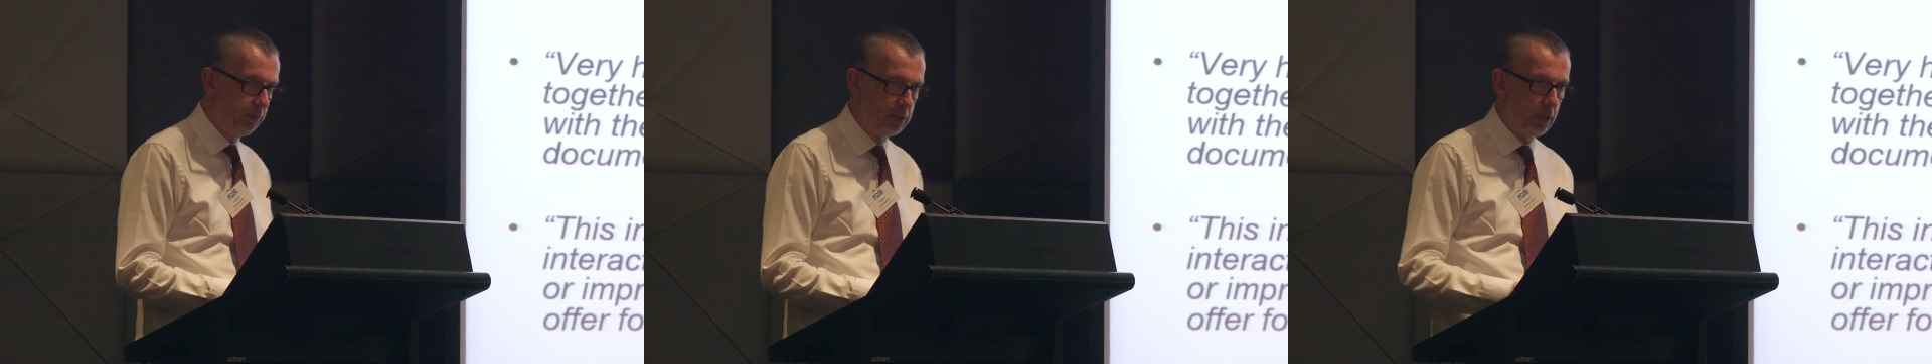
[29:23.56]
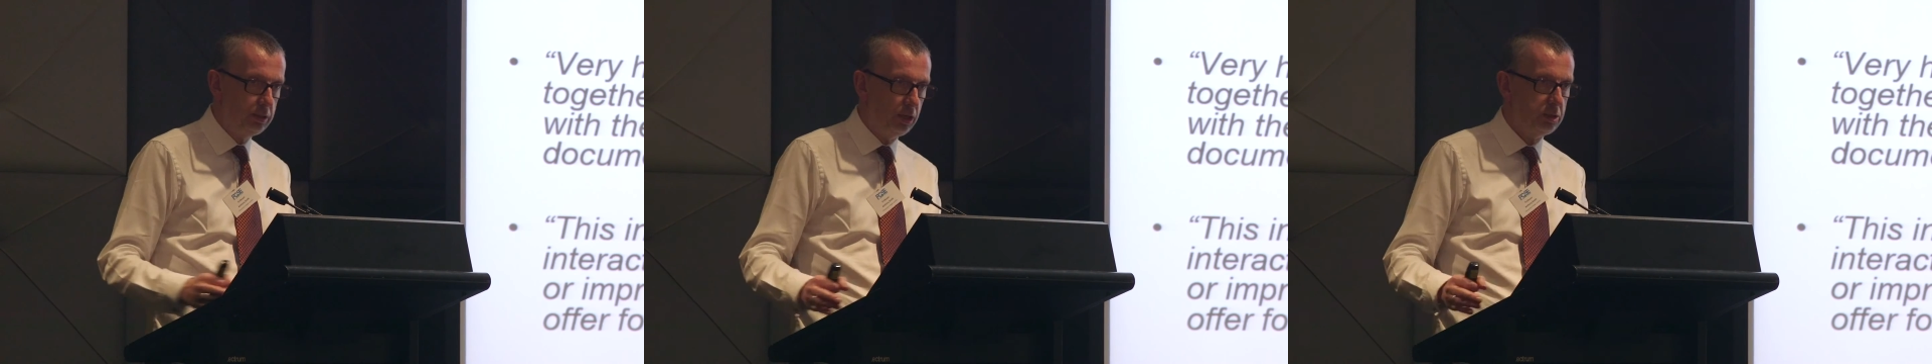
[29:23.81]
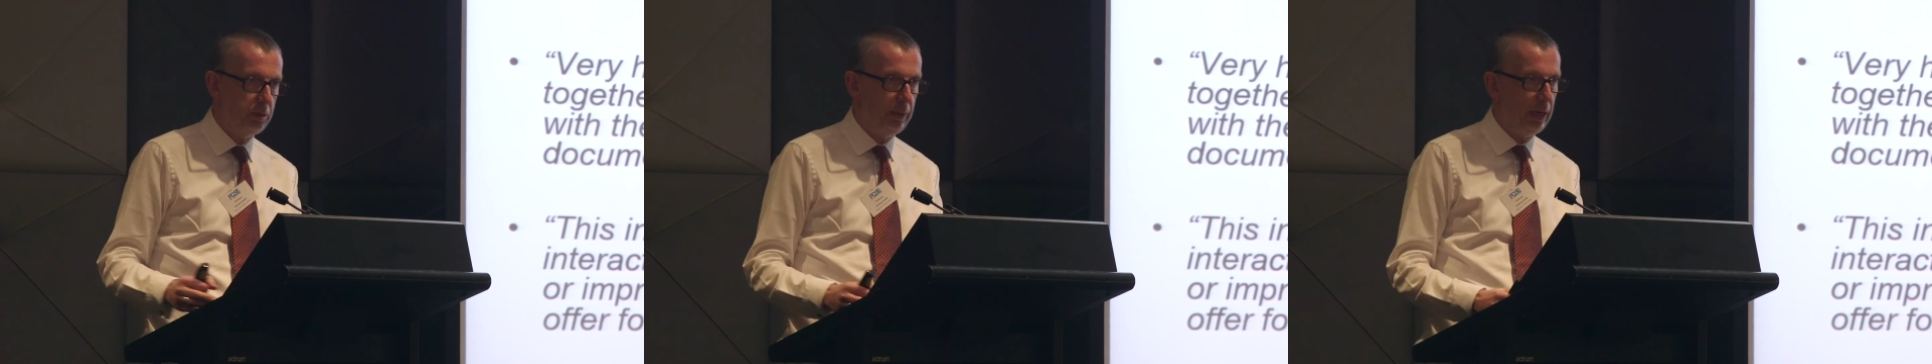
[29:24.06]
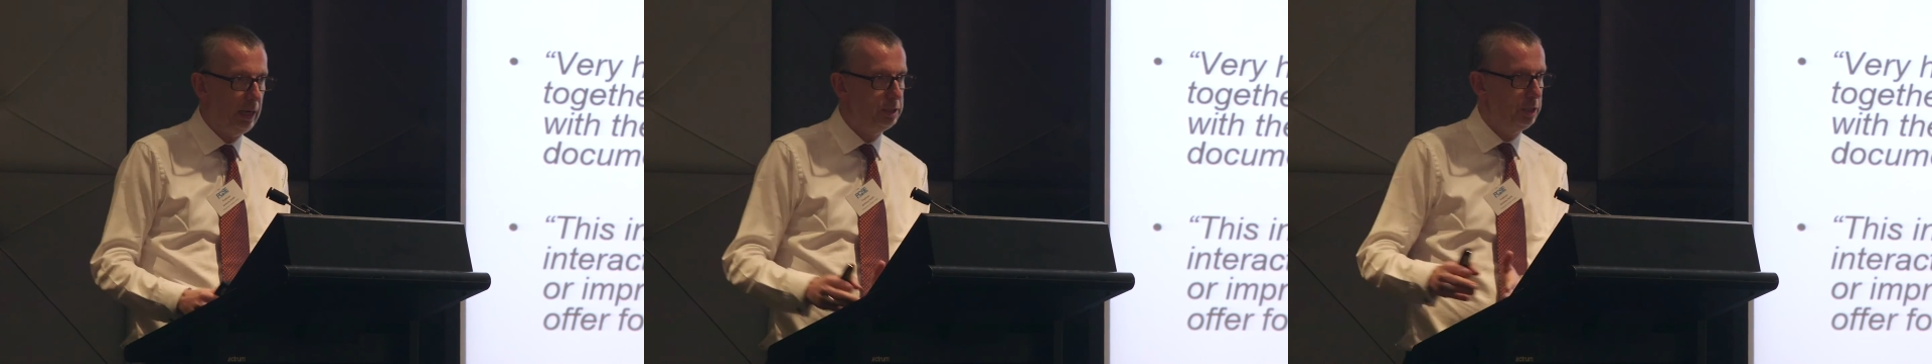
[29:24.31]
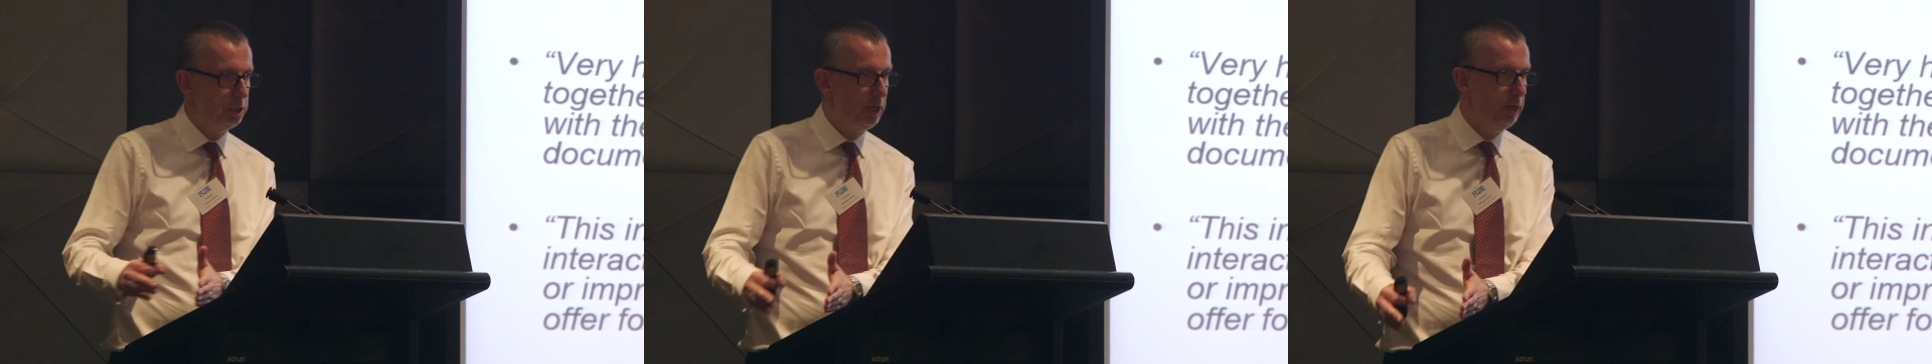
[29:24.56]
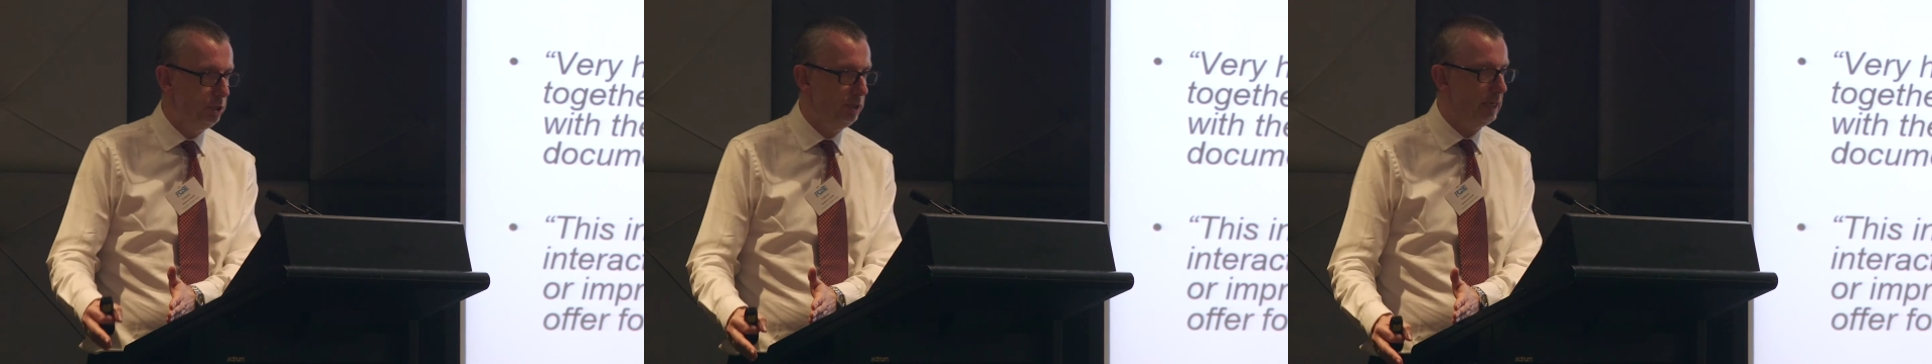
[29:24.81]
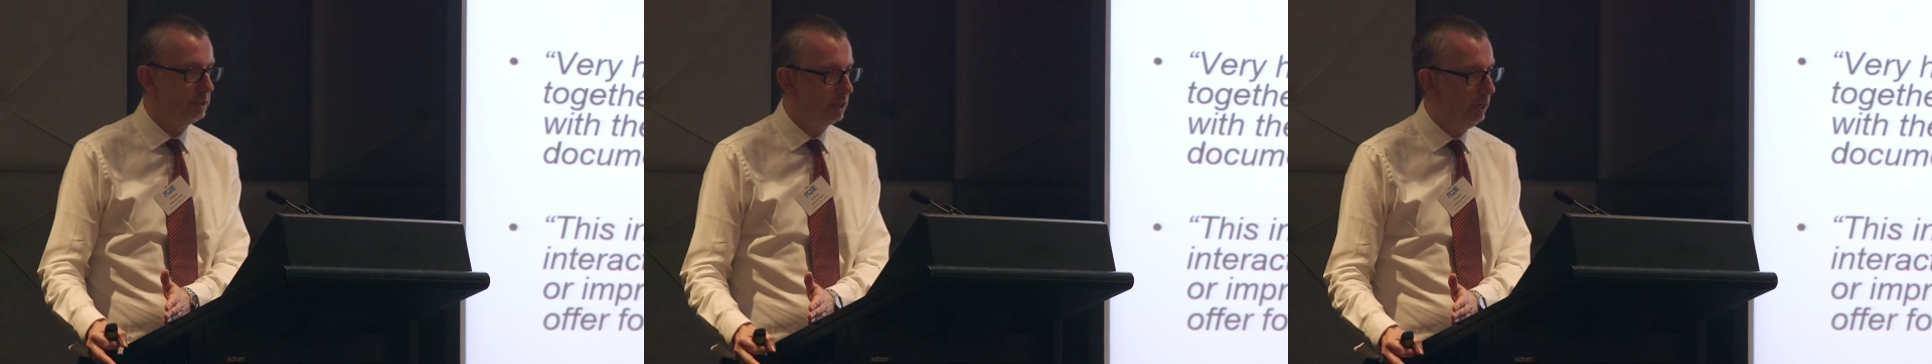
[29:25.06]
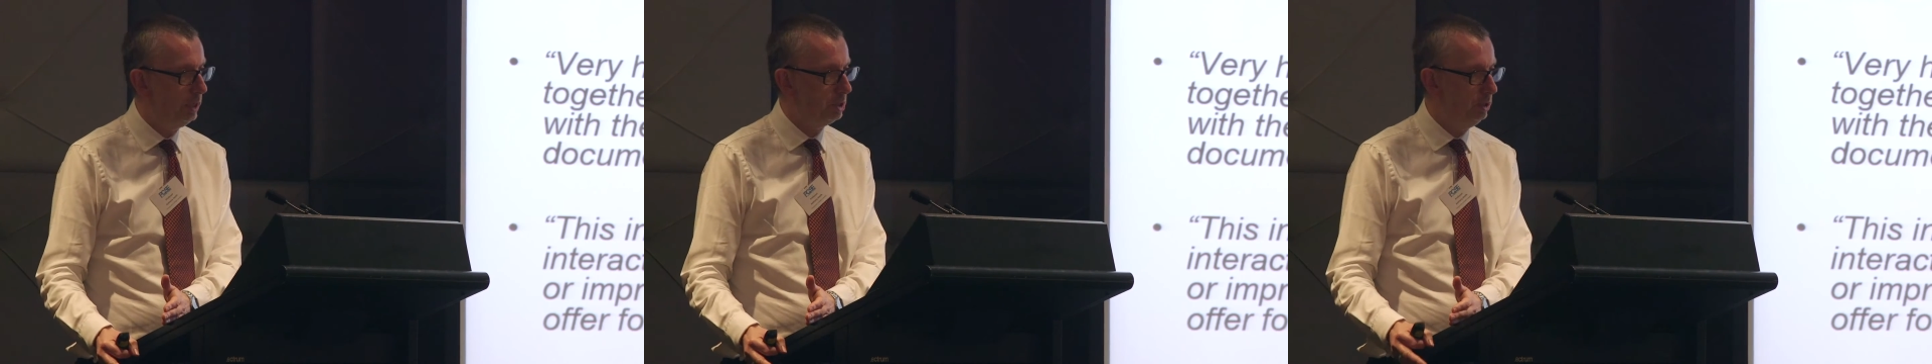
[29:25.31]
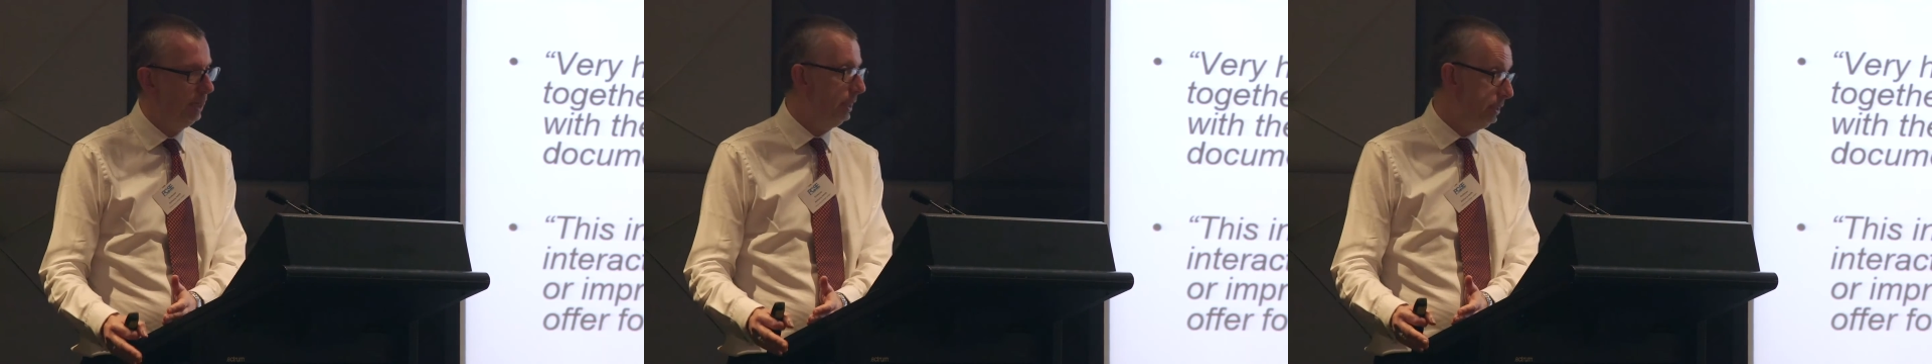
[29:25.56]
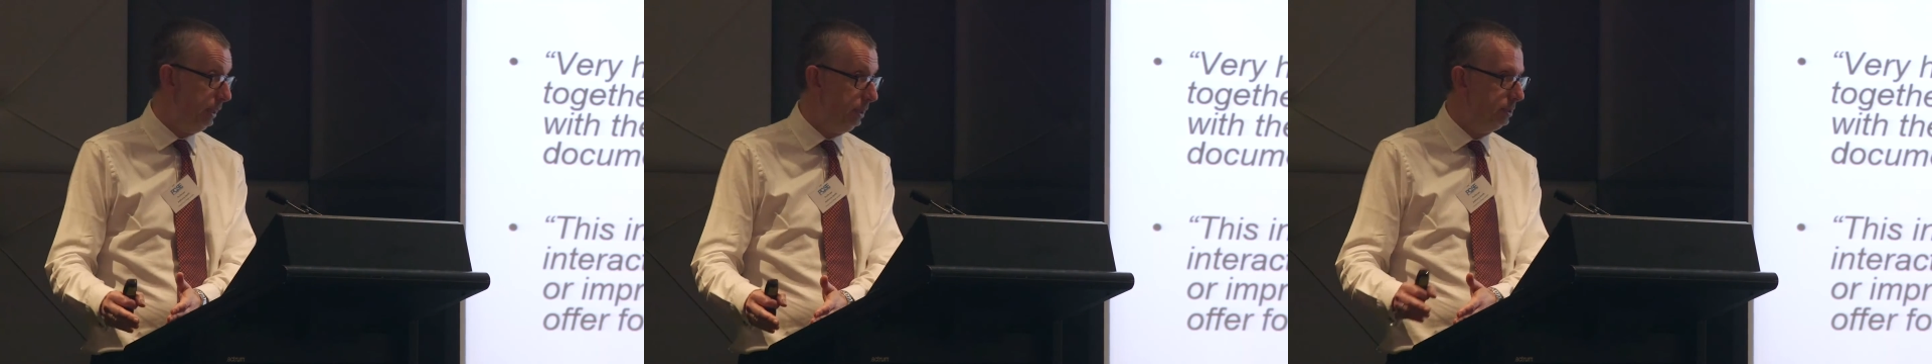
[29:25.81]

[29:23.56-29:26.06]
Don't ask me about has it changed your destination data yet?